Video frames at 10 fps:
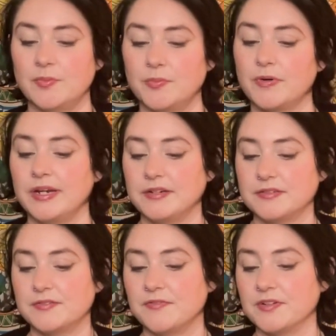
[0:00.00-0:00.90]

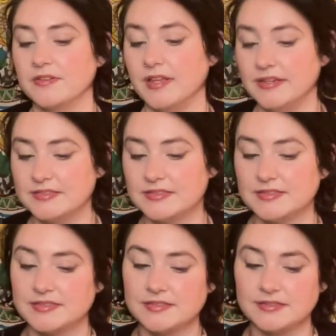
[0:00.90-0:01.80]
prayers for lust,
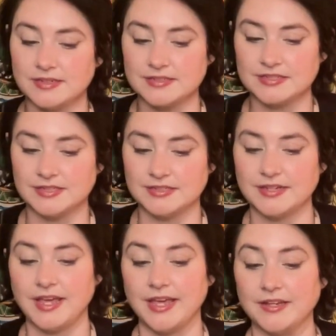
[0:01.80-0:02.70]

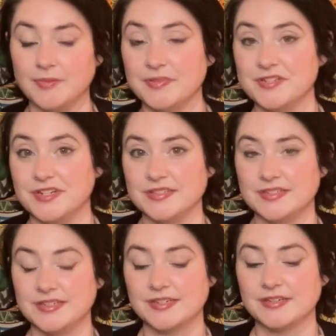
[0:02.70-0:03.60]
seduction, and
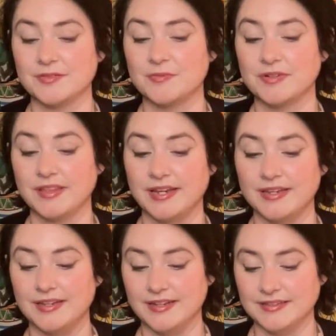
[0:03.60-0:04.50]
majestic
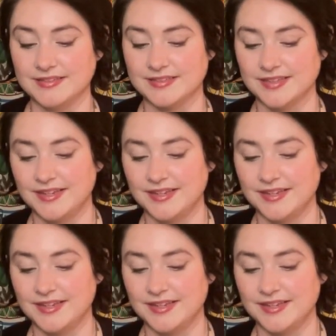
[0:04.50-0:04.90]
relatedness.